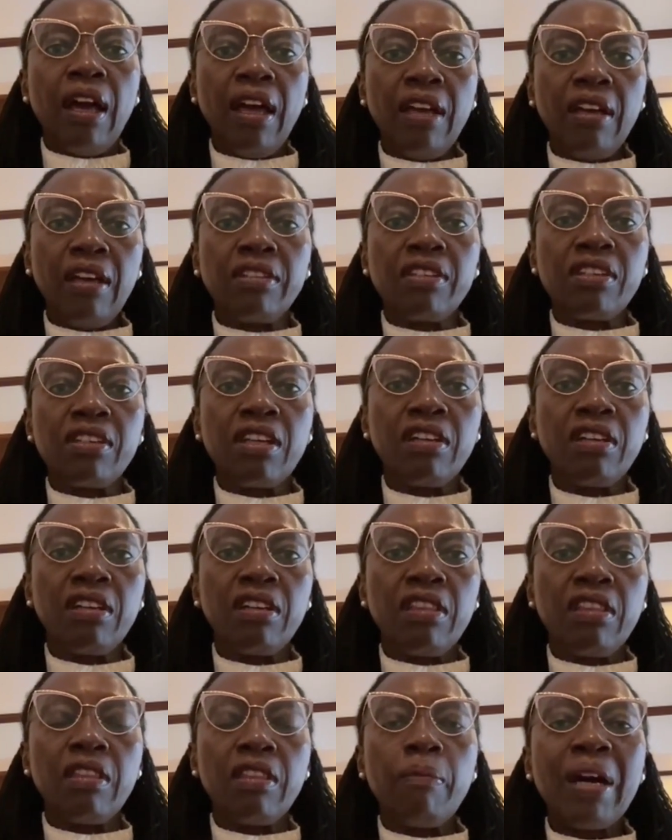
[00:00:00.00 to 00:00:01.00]
and
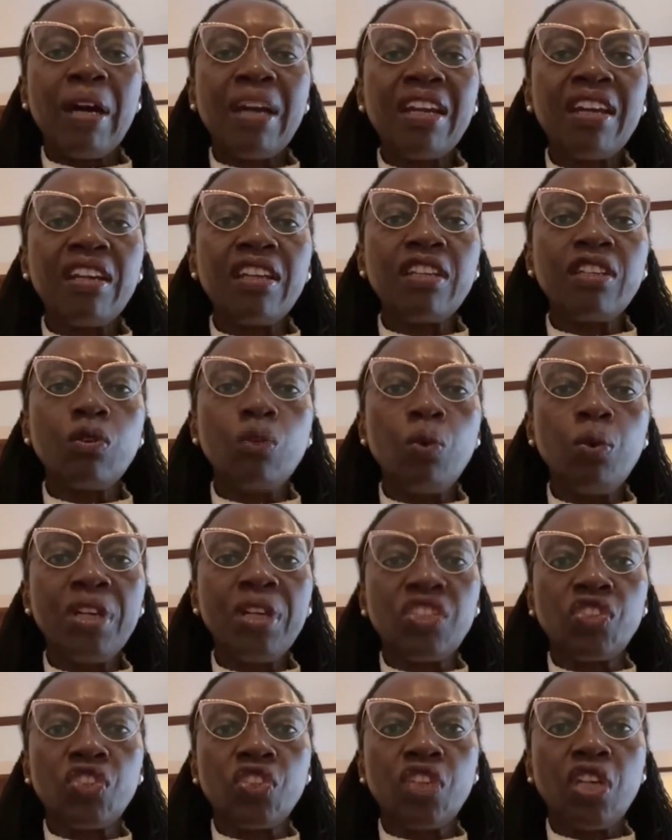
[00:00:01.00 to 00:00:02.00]
the manner in
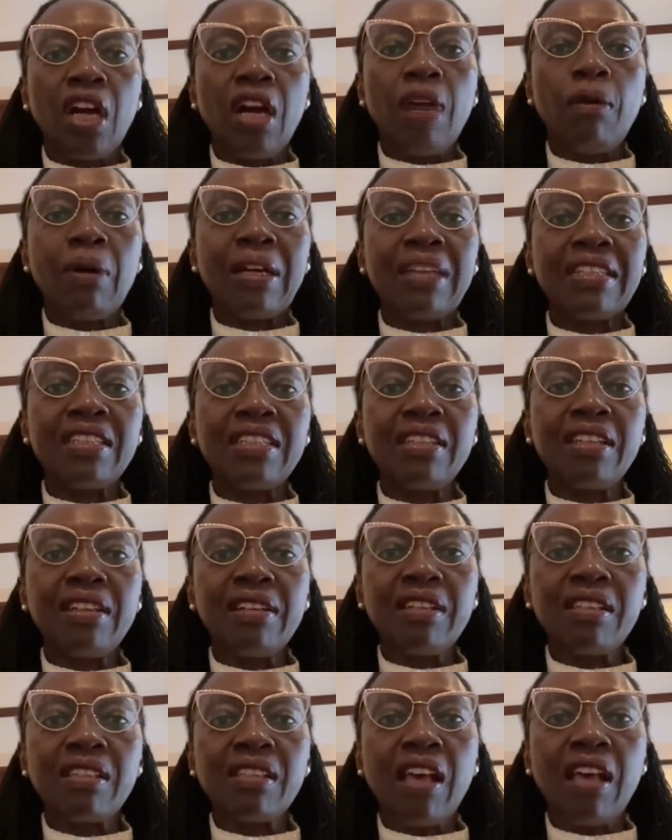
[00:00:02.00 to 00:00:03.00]
which our
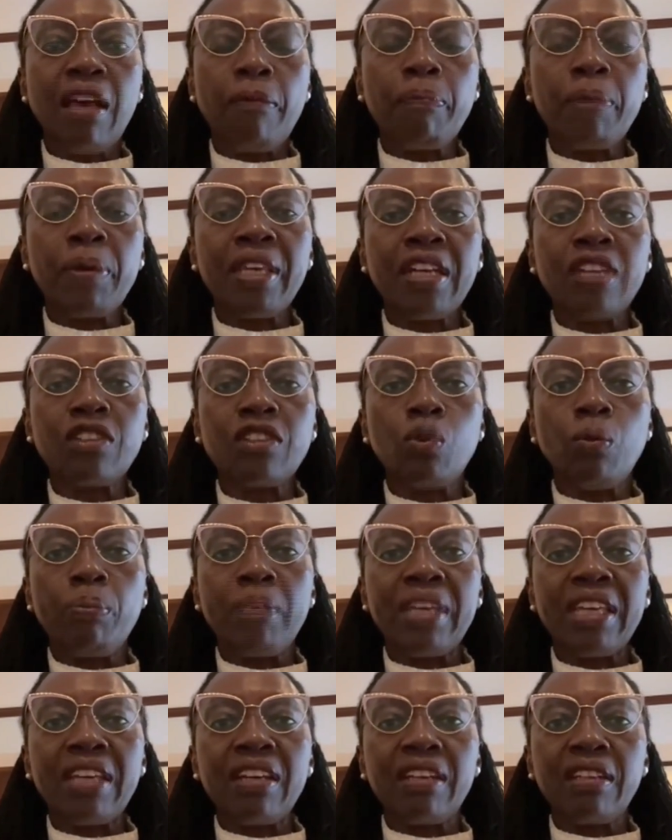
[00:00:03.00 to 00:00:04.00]
leaders appear to
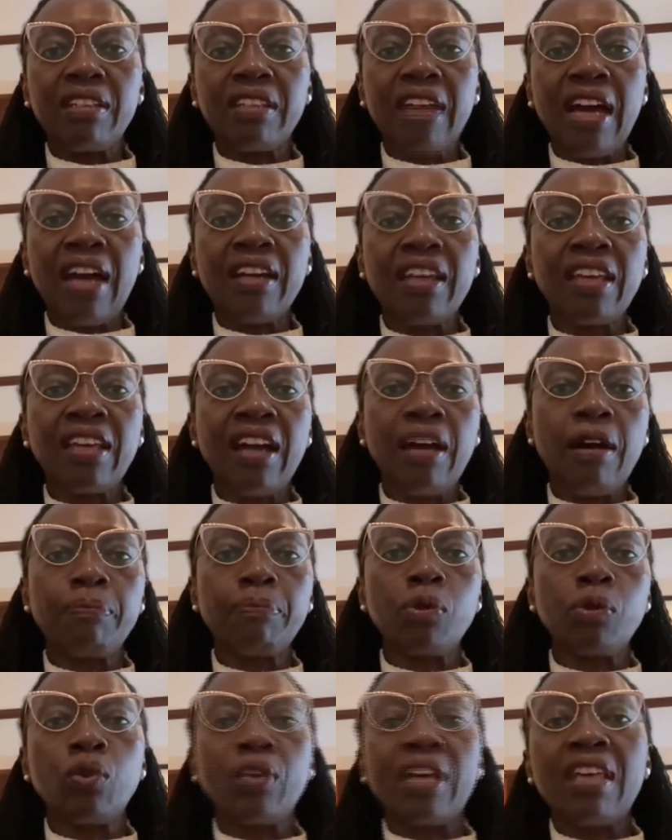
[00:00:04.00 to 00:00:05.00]
be ganging
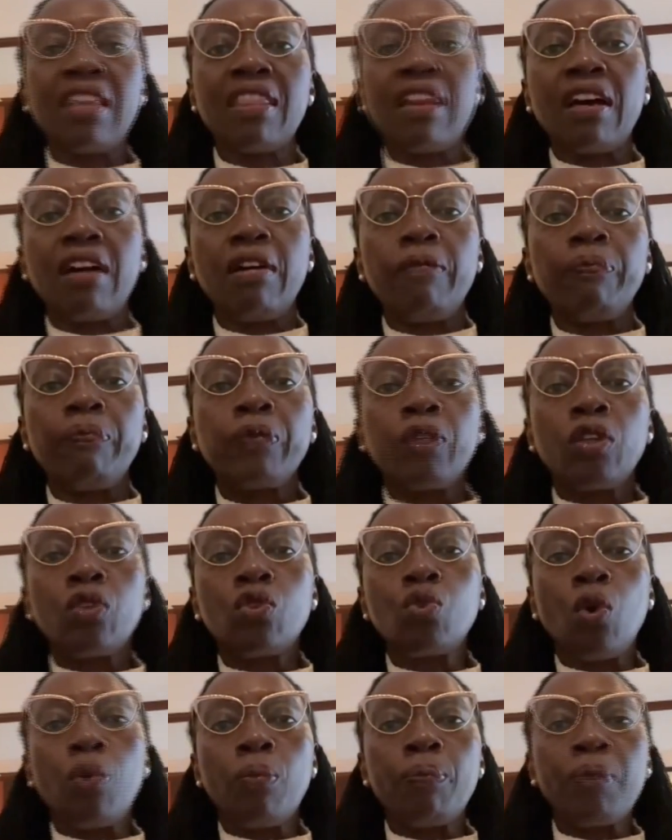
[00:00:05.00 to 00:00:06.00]
up together
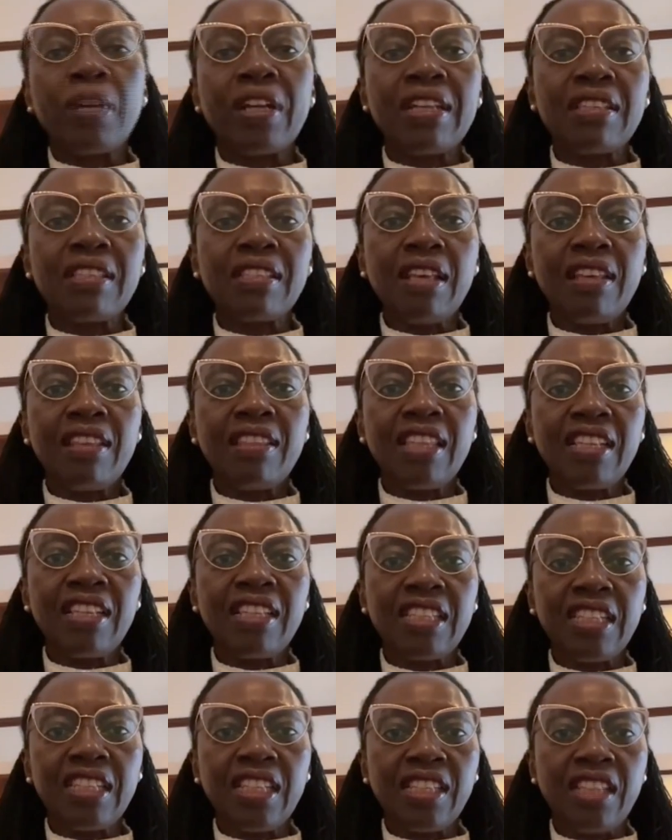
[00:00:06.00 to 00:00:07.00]
to oppress the
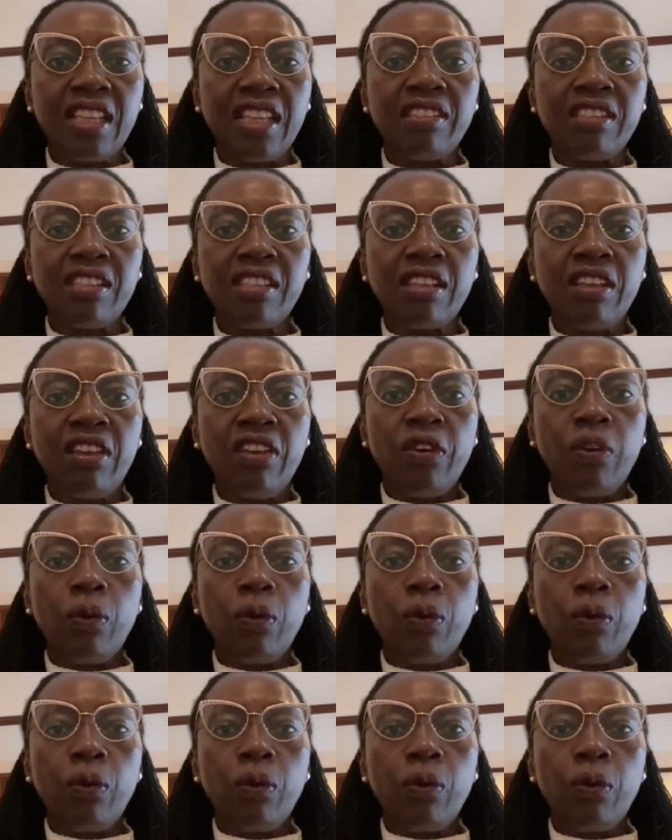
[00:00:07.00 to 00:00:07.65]
citizens.